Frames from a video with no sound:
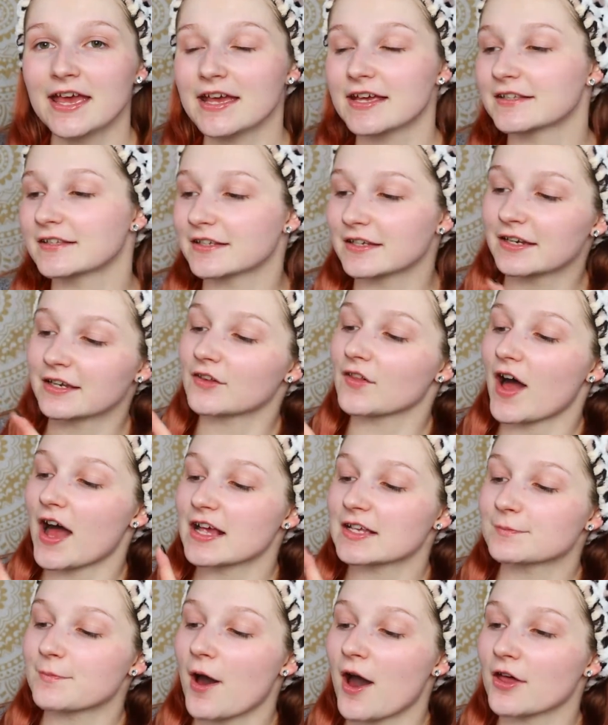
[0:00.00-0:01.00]
It's in a
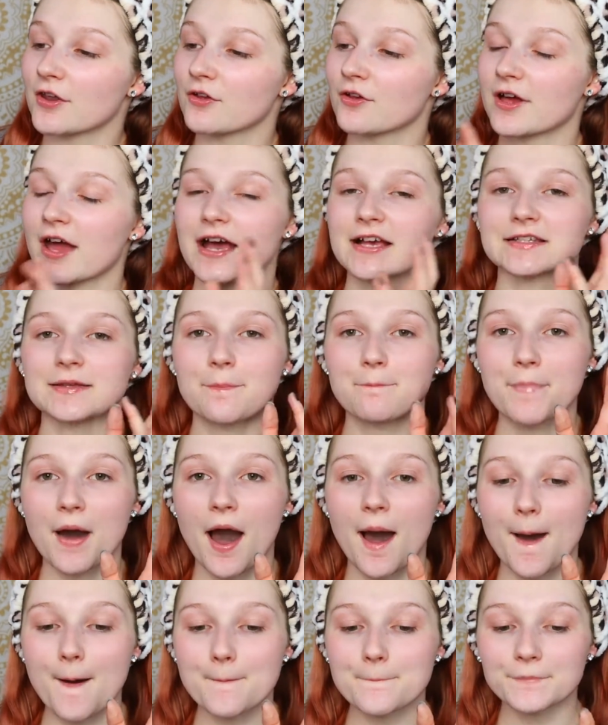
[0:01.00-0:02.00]
glass bottle, it has a
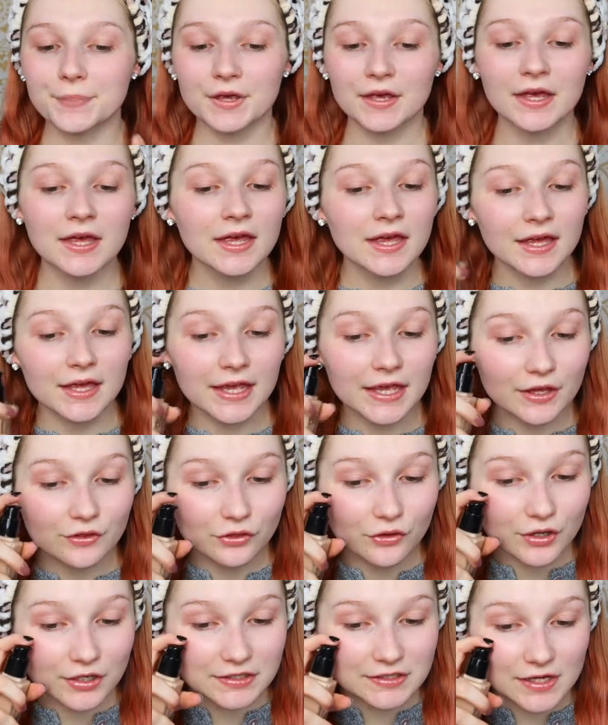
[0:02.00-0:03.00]
pump, it
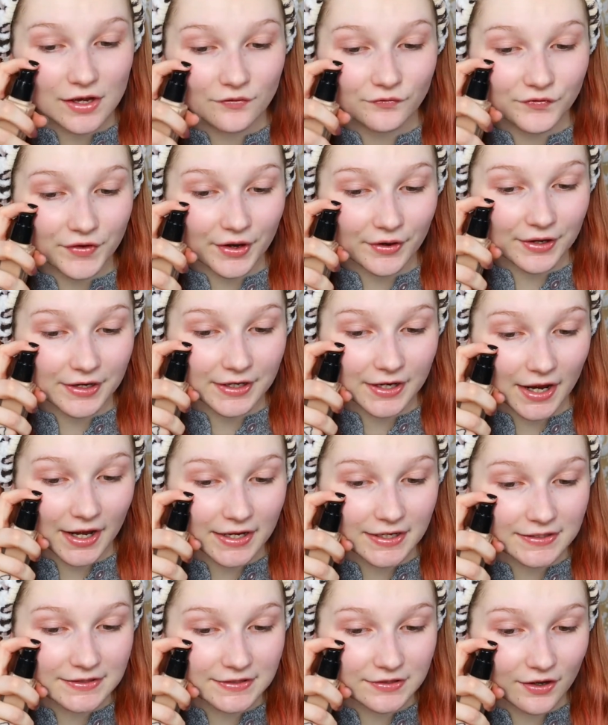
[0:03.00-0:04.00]
looks very
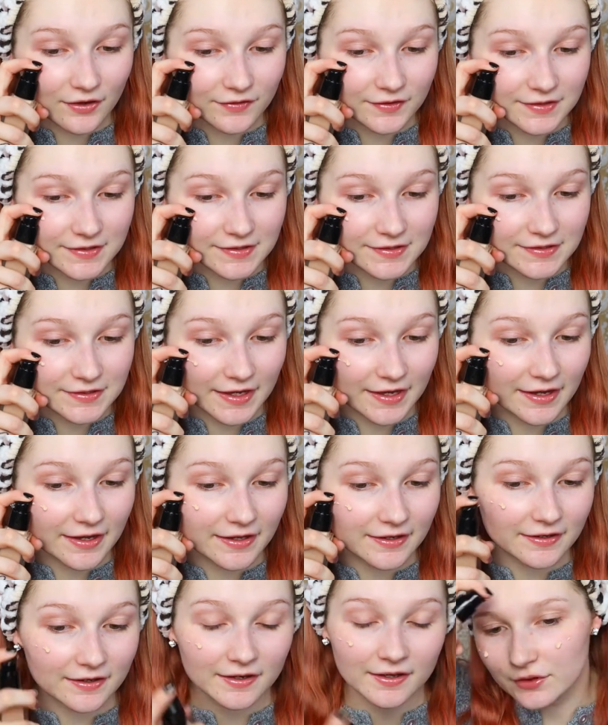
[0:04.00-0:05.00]
nice on the skin.